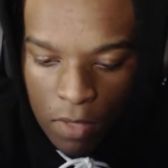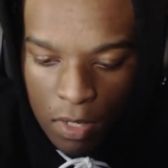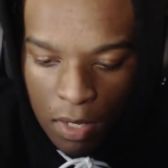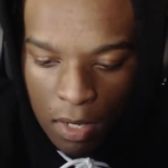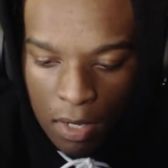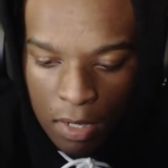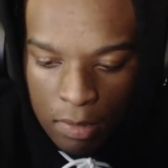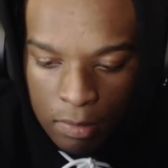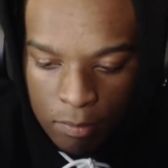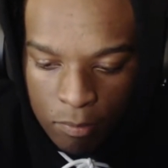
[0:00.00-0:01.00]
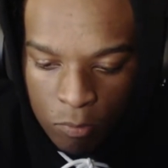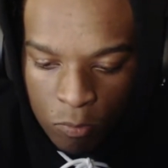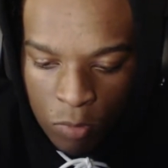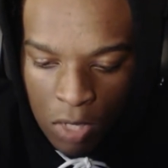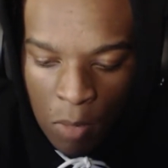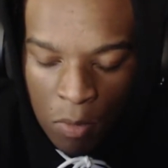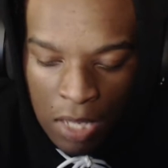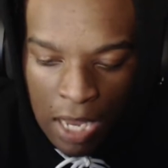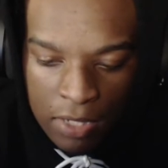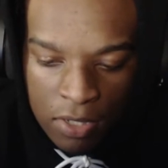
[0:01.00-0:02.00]
um, what I would
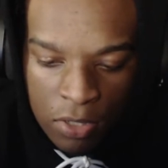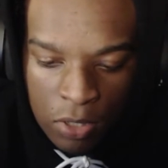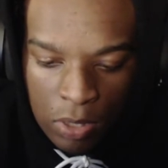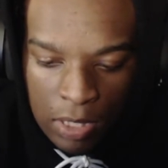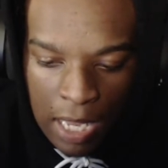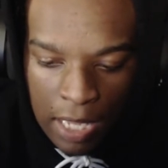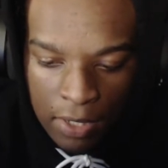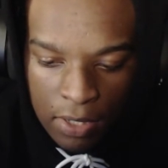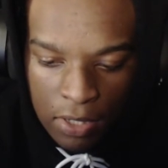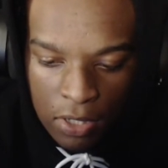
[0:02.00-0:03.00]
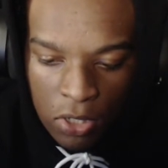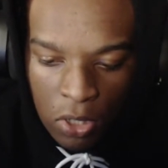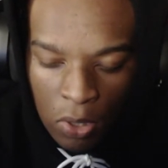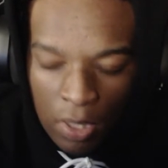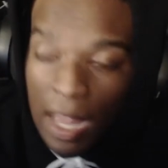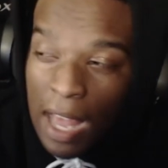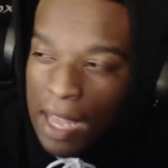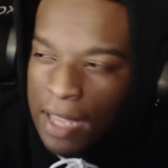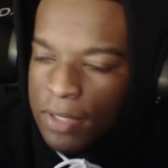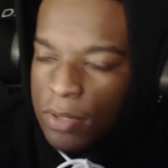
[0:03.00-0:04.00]
like to do, like, you know,
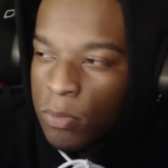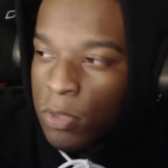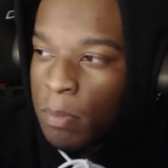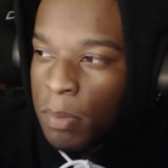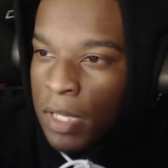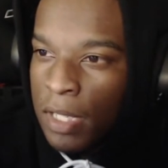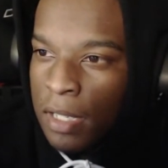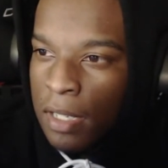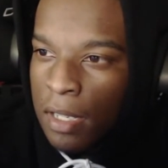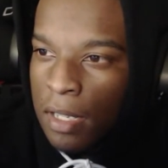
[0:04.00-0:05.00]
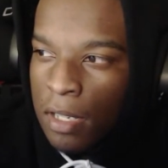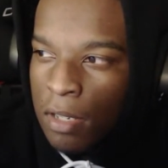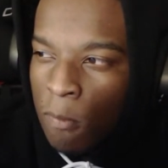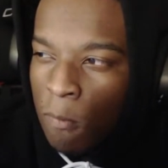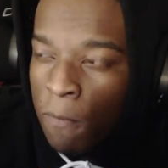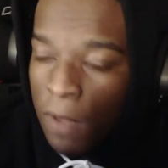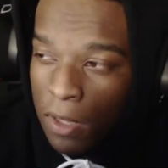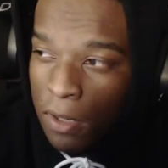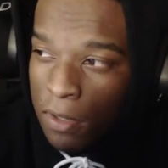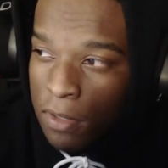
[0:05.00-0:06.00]
last would be
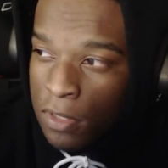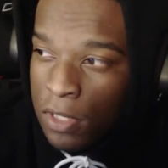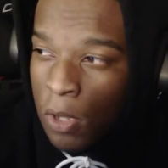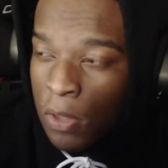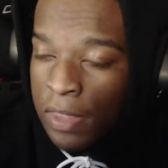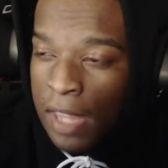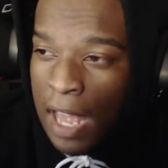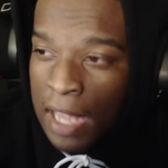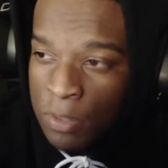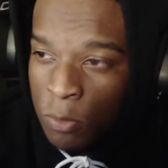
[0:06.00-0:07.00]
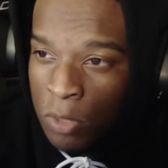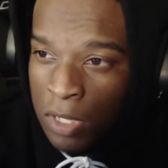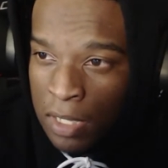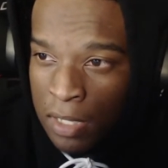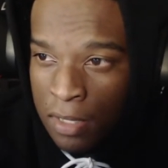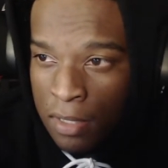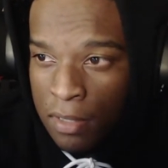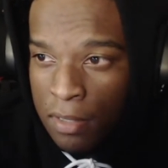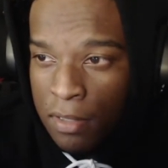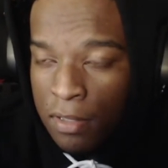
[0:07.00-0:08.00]
filler. So that's when,
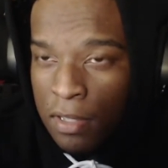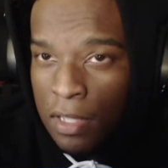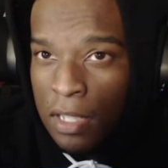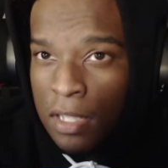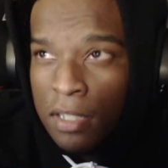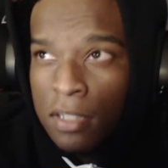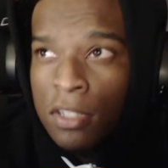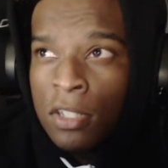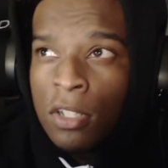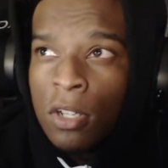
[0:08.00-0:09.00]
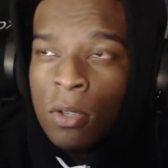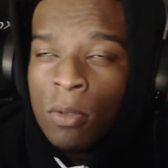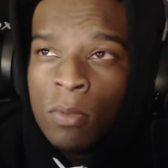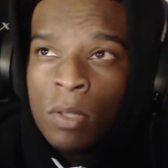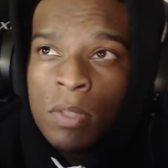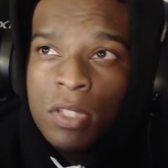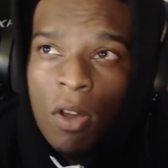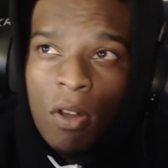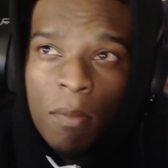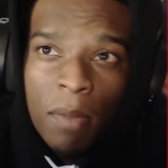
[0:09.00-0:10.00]
you know, we would
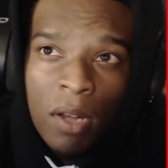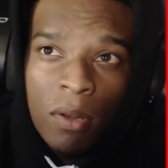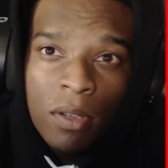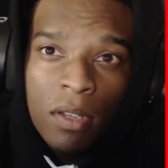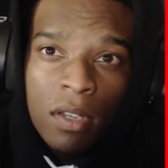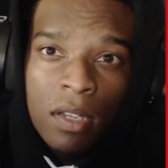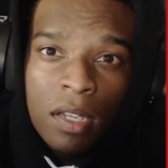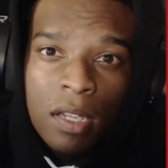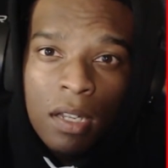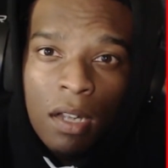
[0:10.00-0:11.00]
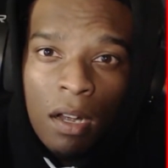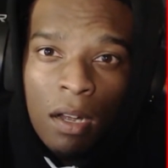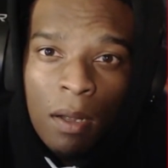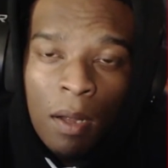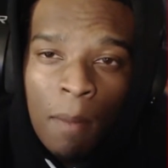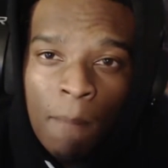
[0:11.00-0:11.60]
talk about, um,